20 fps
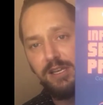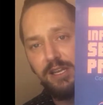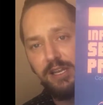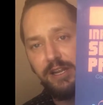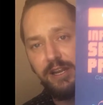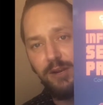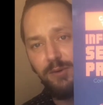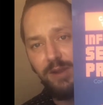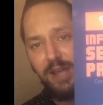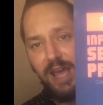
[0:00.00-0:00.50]

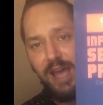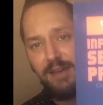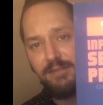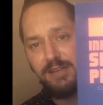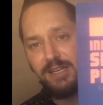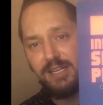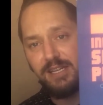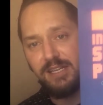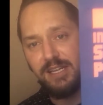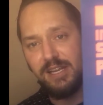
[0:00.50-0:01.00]
Here we have
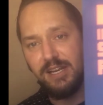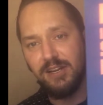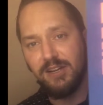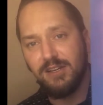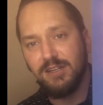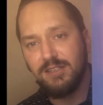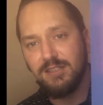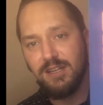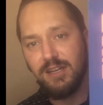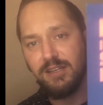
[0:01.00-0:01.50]
it in
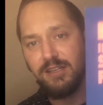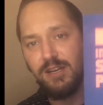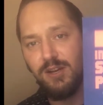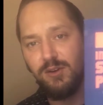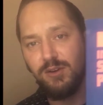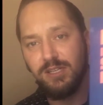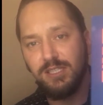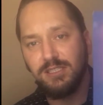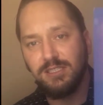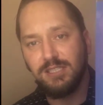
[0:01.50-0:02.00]
here. I can
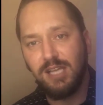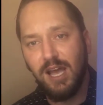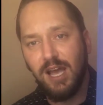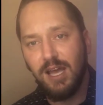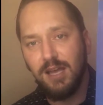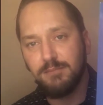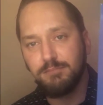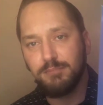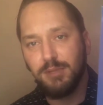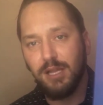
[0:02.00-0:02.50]
always
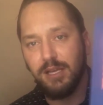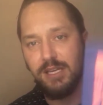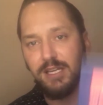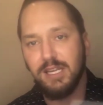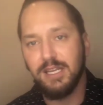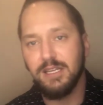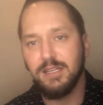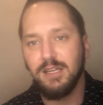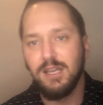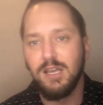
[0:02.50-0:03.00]
plug it
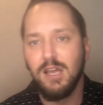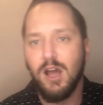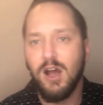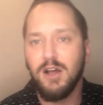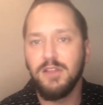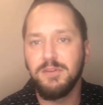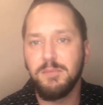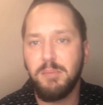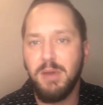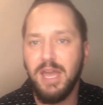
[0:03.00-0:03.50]
in
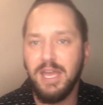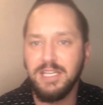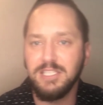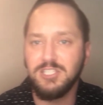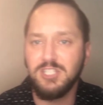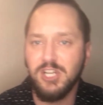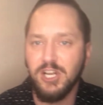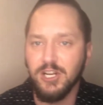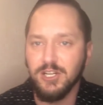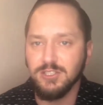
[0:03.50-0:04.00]
on the
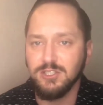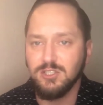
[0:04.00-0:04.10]
page here.